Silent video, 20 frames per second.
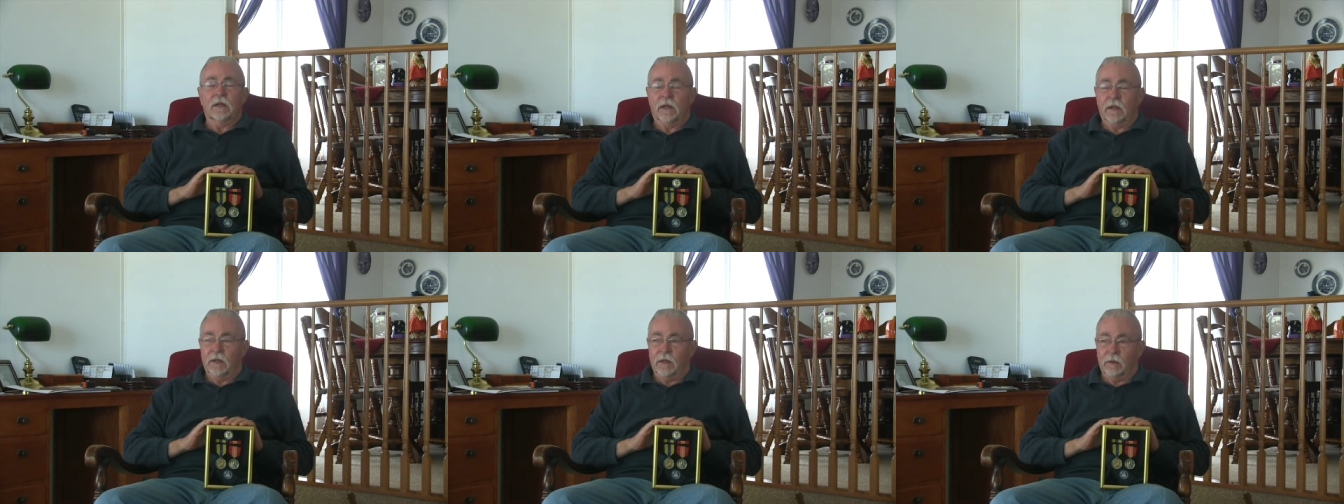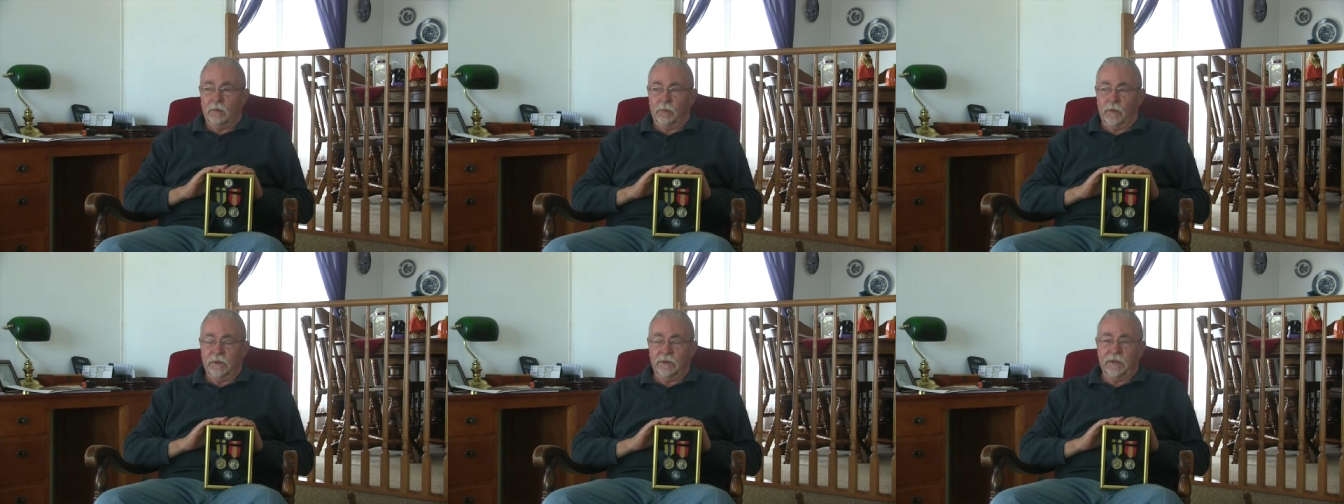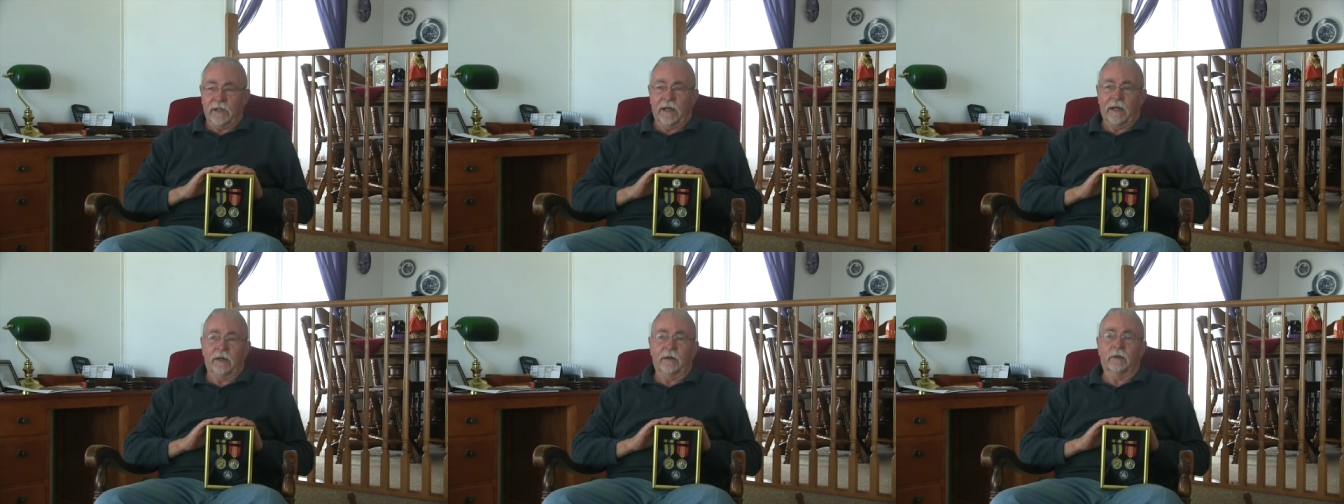uh,
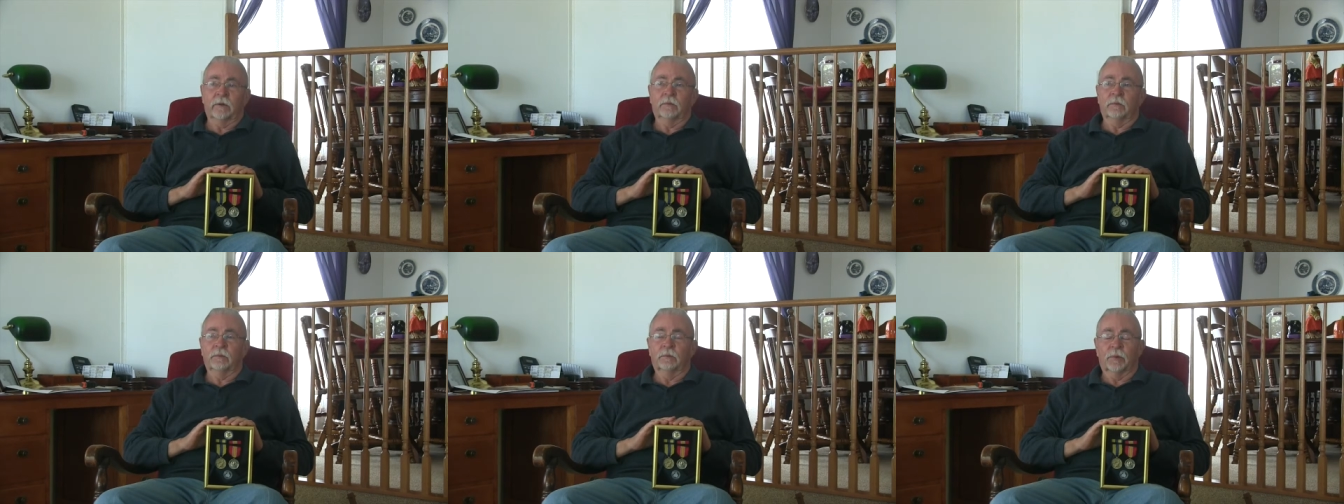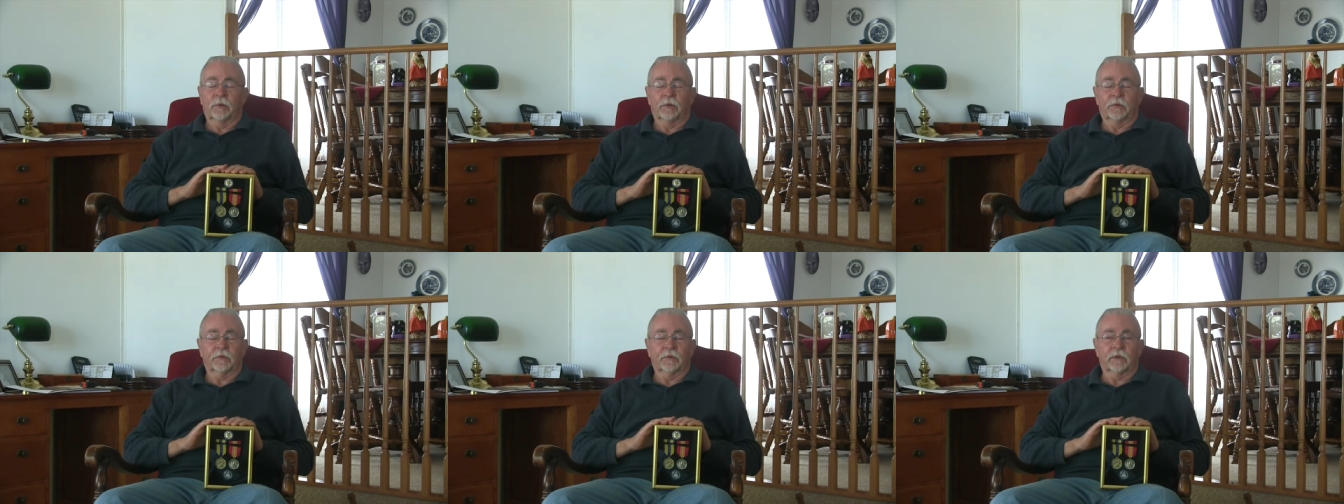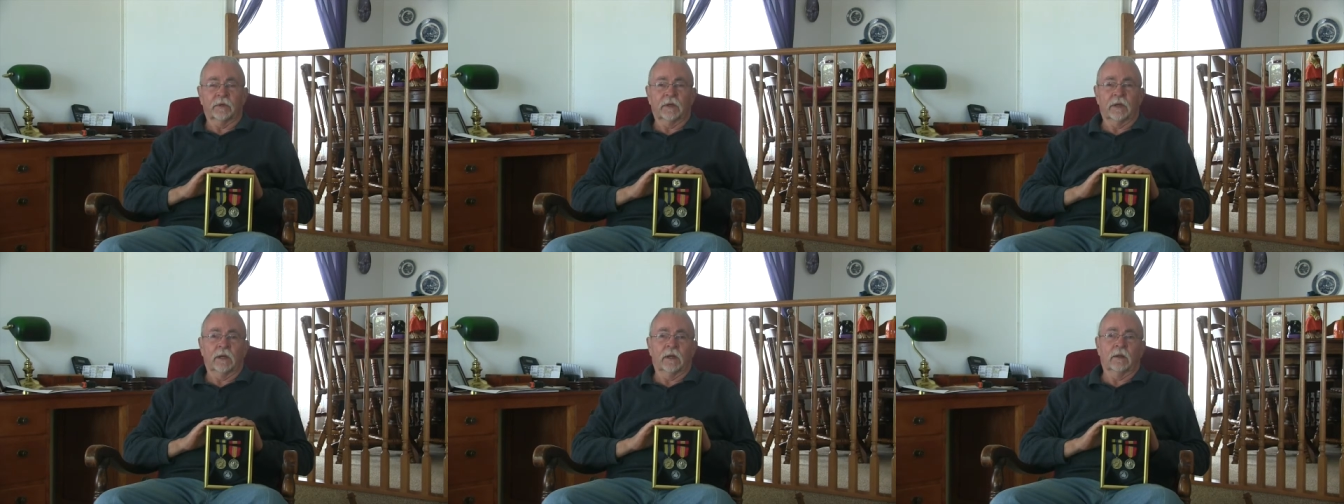retired
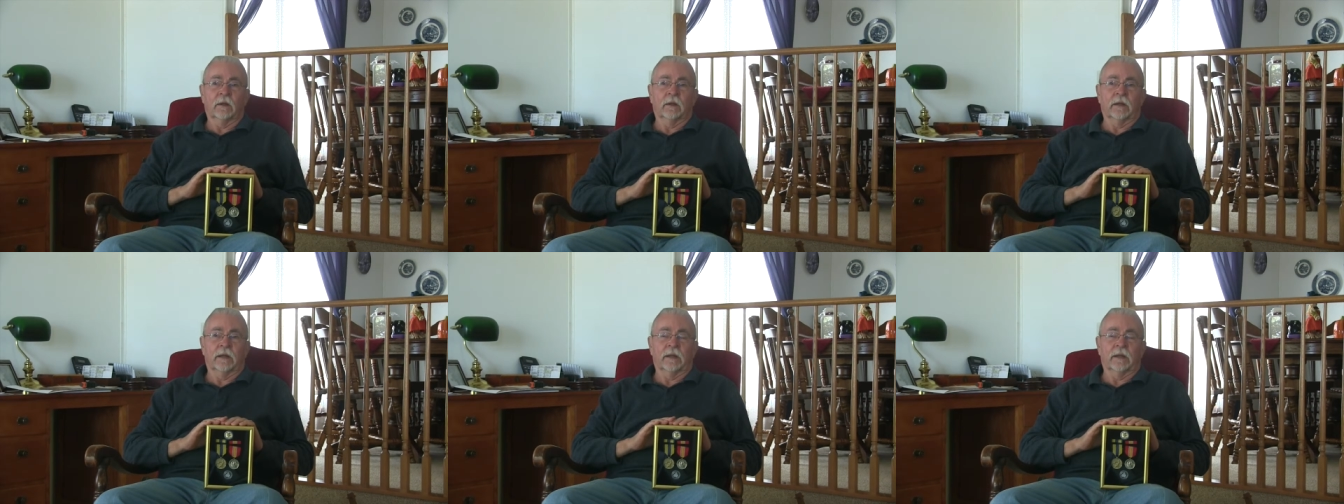personnel,